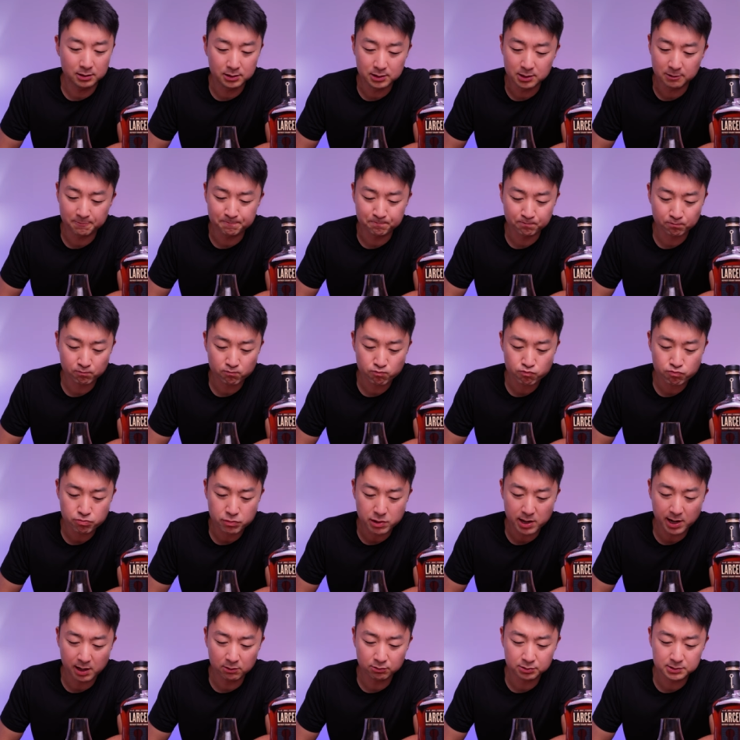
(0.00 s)
It, um,
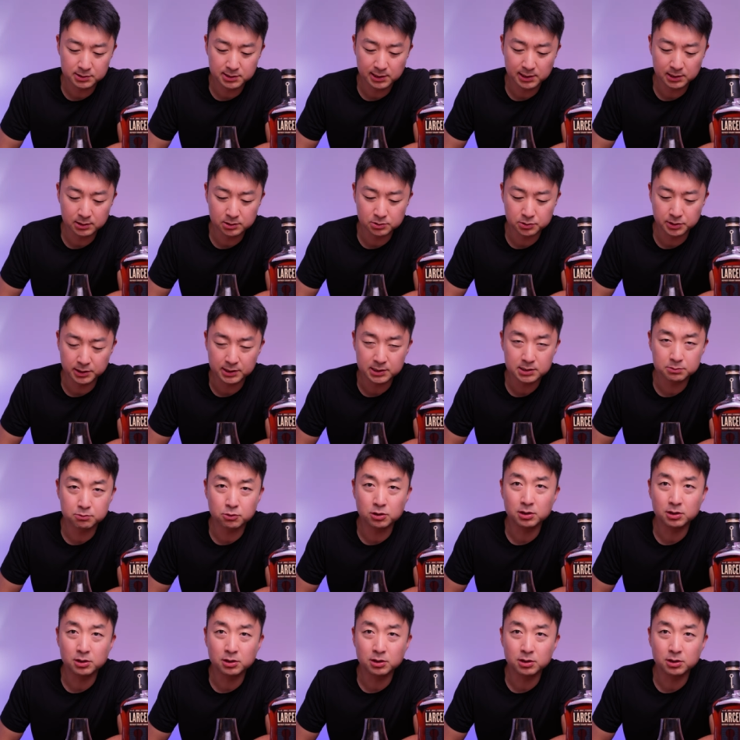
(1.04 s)
I would say it drinks